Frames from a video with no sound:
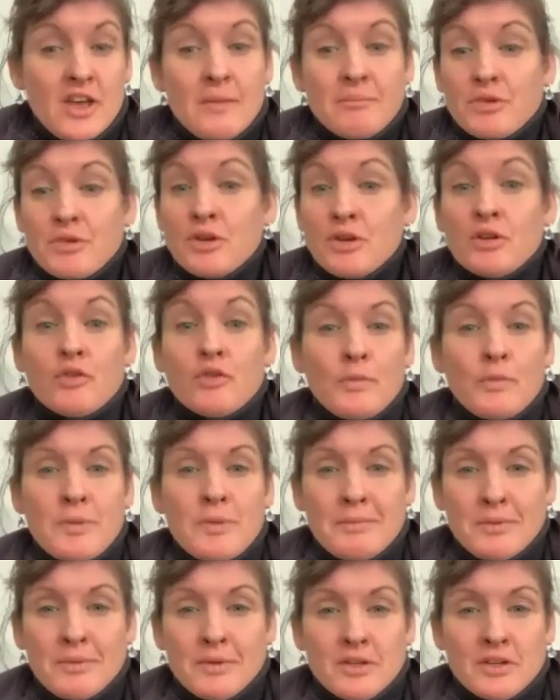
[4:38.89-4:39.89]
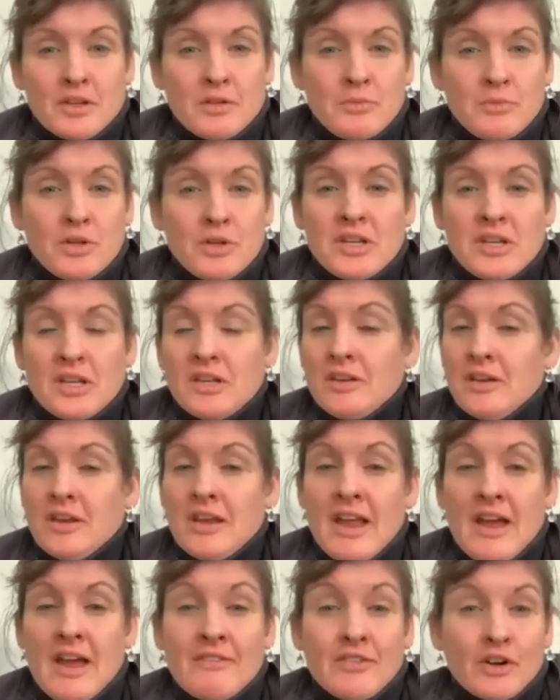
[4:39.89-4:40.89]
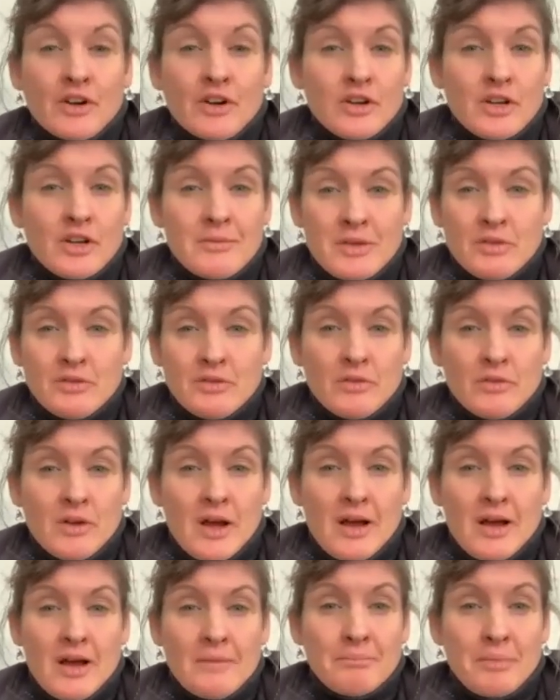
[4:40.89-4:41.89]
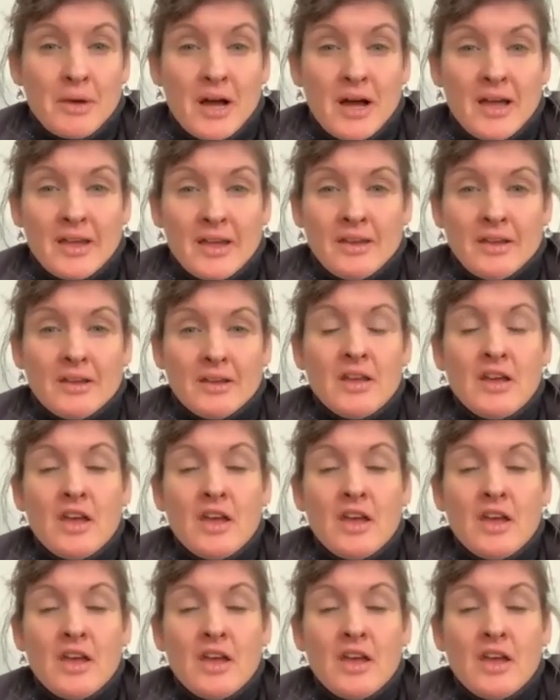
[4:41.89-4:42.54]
Beautiful people in the community, never going to be buying